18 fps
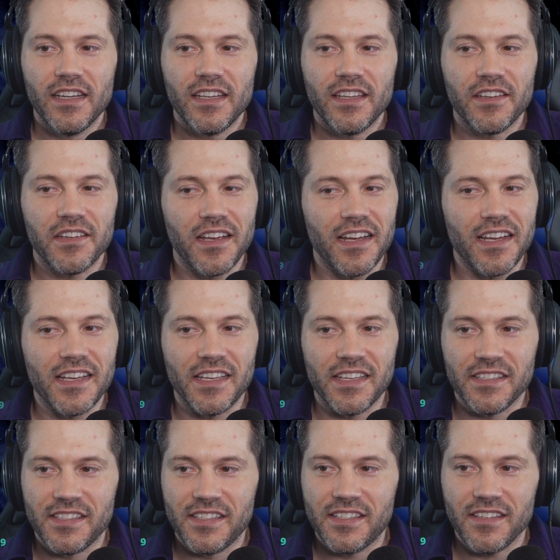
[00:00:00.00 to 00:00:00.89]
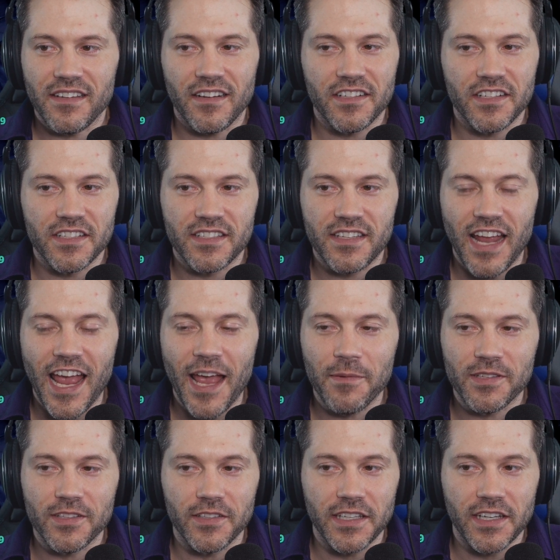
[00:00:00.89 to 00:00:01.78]
You guys are just
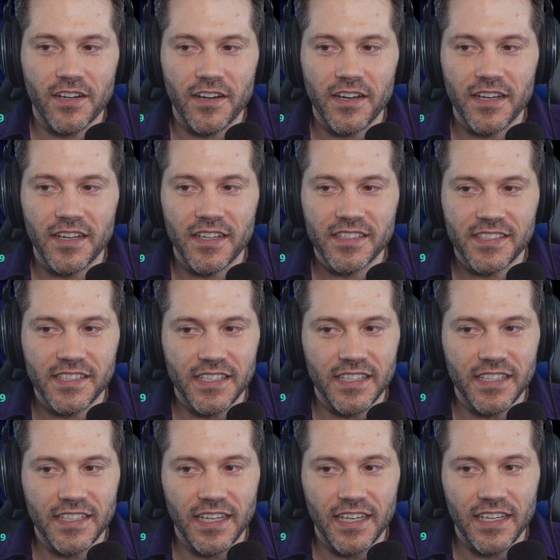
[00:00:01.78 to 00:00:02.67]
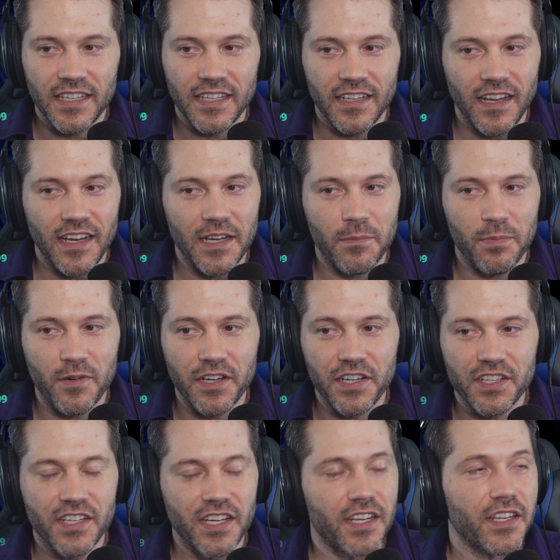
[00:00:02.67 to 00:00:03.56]
absolutely crazy, and I
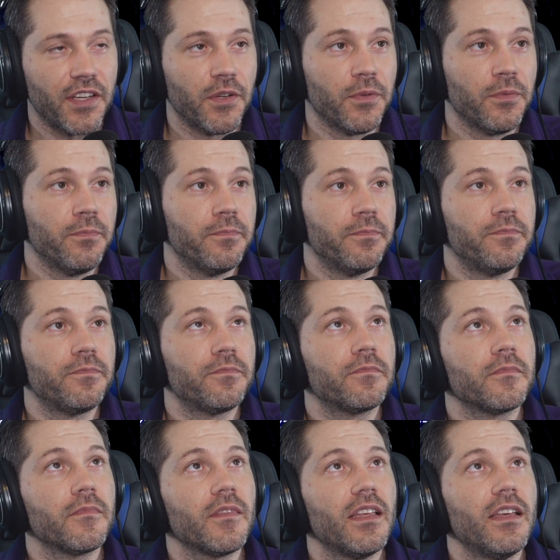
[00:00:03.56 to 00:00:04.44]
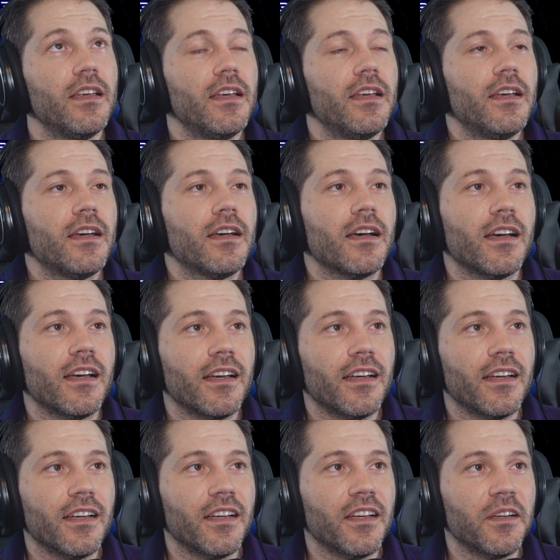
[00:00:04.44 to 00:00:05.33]
appreciate you.
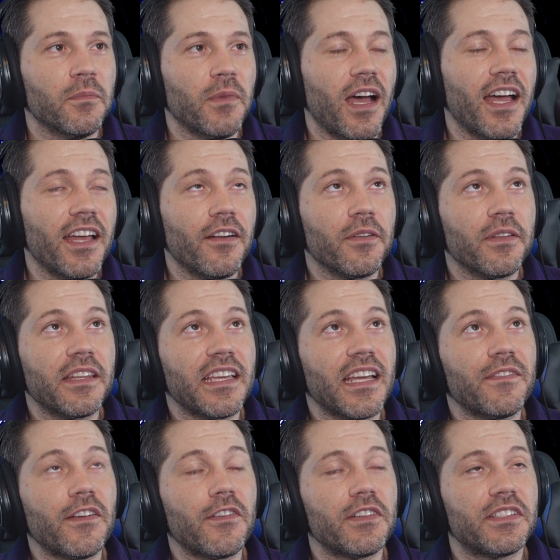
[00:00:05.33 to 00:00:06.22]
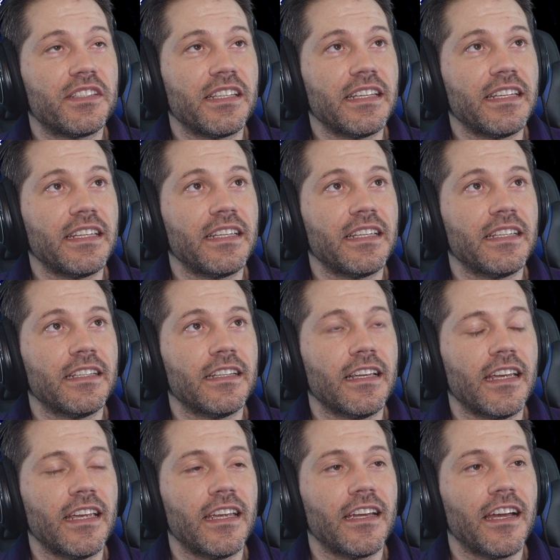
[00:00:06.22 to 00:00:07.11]
I don't think I've ever seen
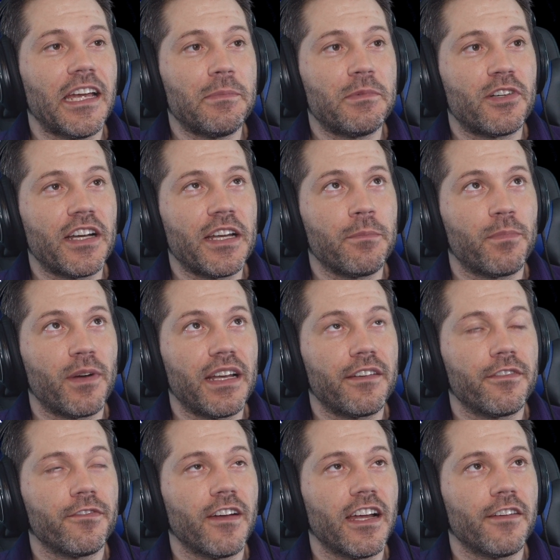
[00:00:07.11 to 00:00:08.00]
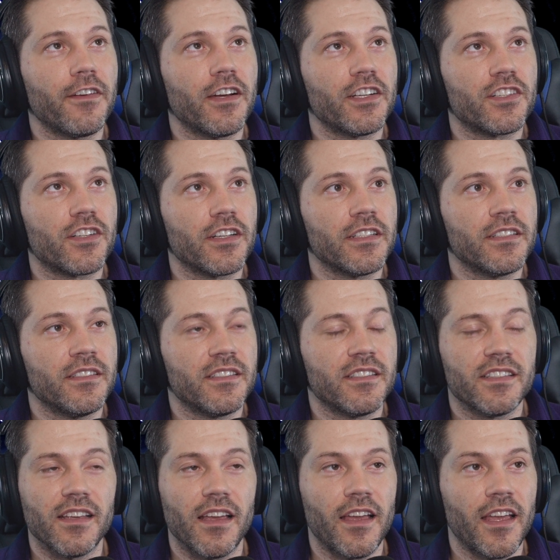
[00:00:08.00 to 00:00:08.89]
a hype train break
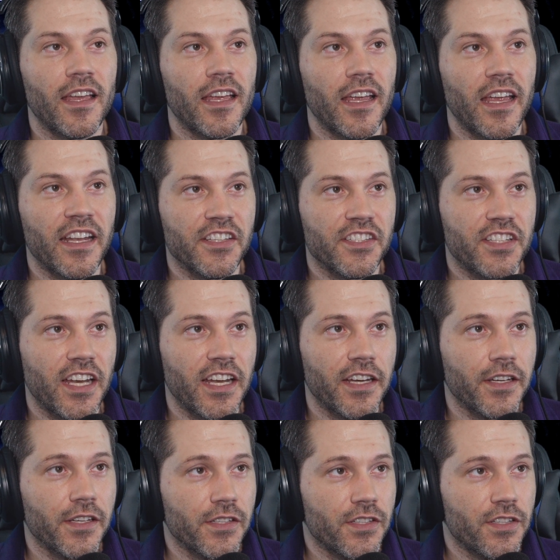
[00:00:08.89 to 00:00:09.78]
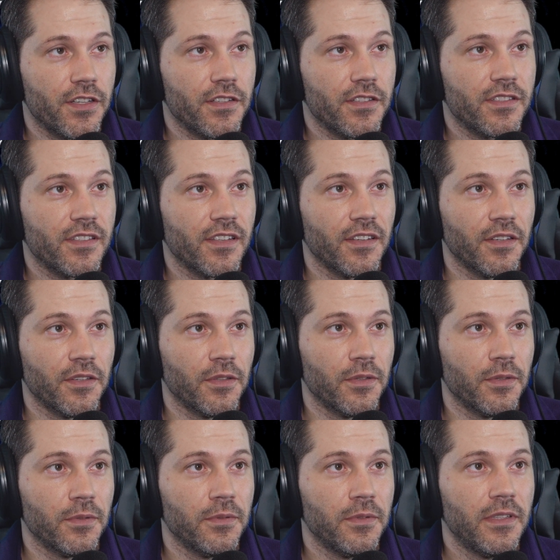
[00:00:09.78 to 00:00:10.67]
500s and change,
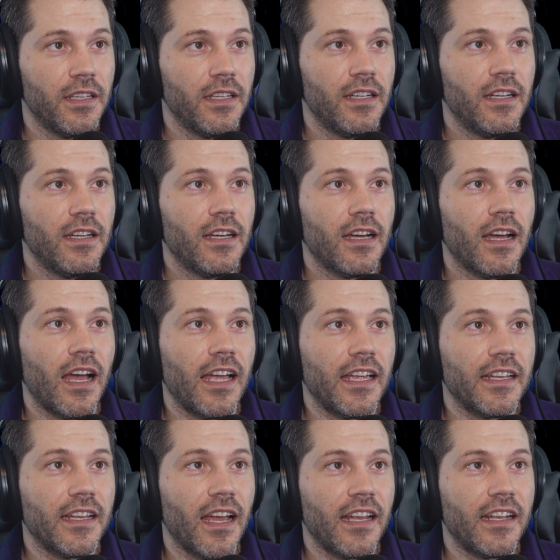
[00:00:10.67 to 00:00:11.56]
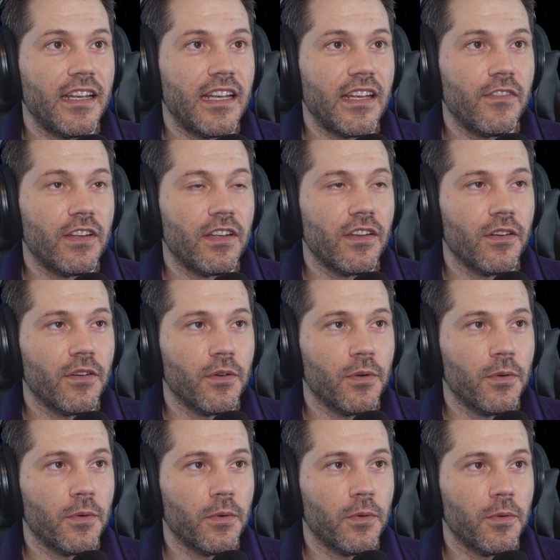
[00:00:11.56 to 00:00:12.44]
so I didn't even
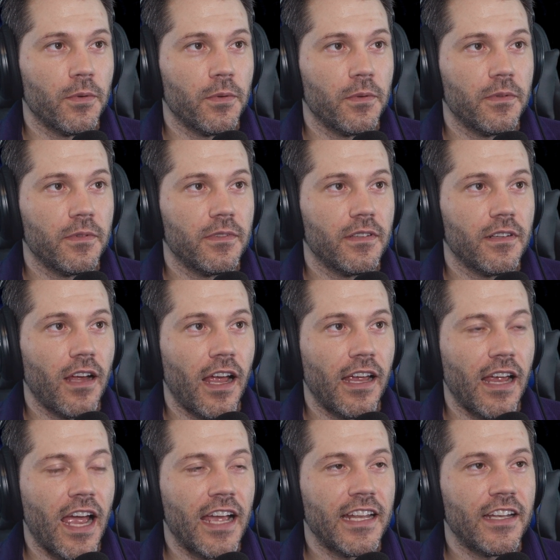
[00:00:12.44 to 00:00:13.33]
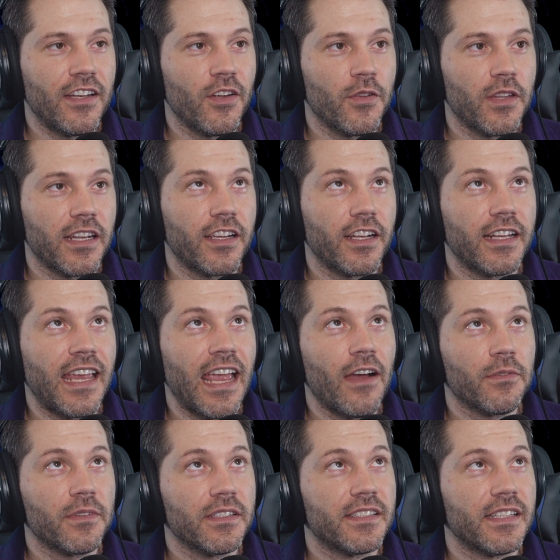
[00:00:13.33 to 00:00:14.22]
know. I didn't know that it could
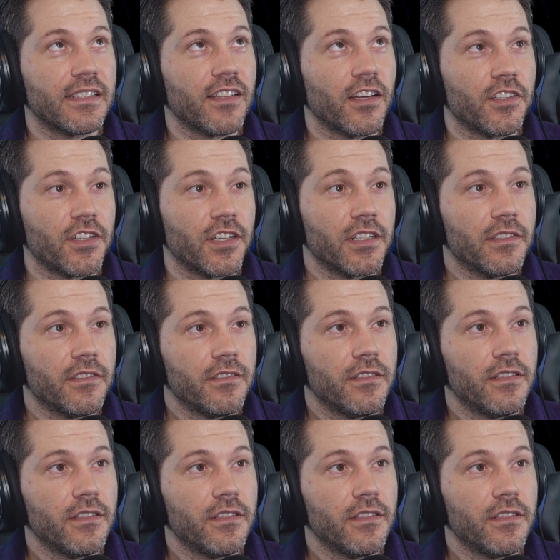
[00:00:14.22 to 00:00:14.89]
count to 600.